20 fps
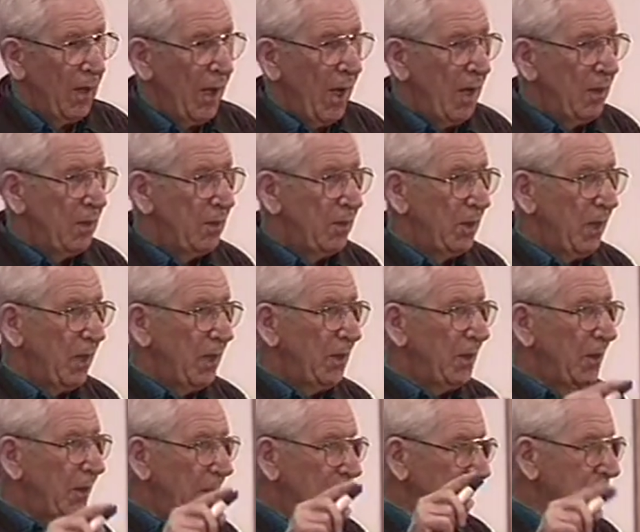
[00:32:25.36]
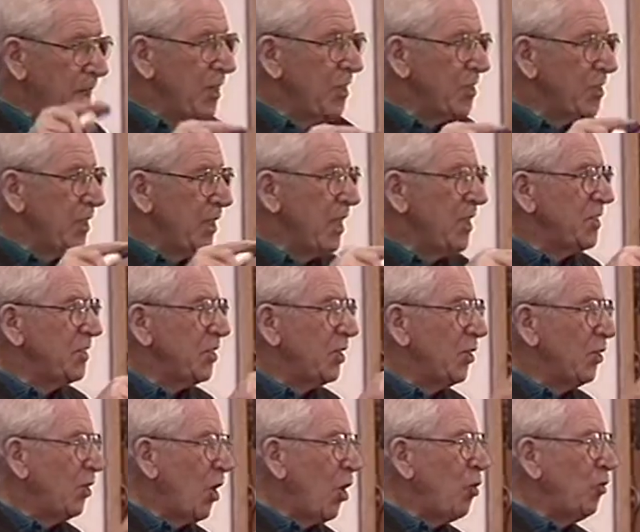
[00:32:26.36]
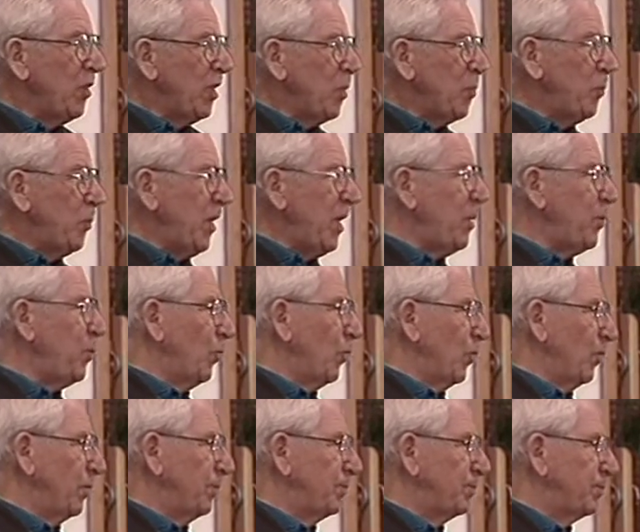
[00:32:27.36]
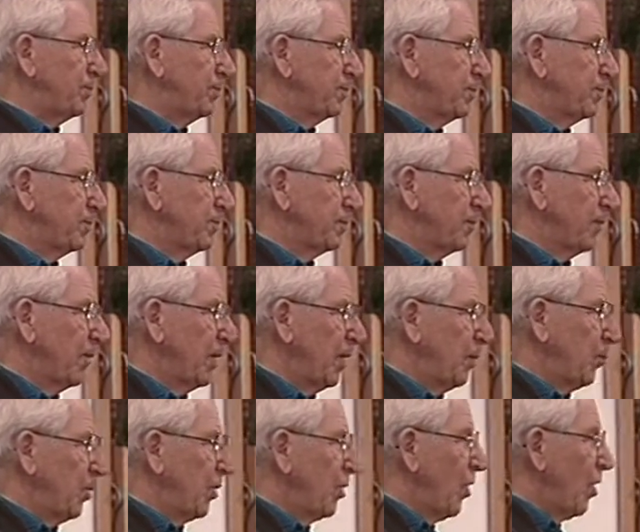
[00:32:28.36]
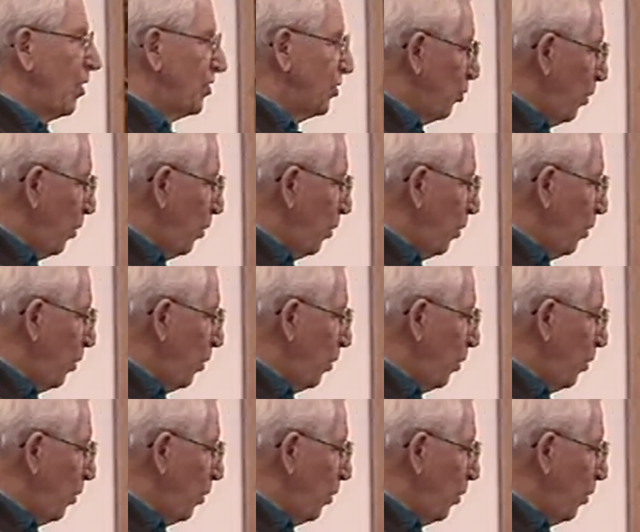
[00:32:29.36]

And leaders need to know their people, because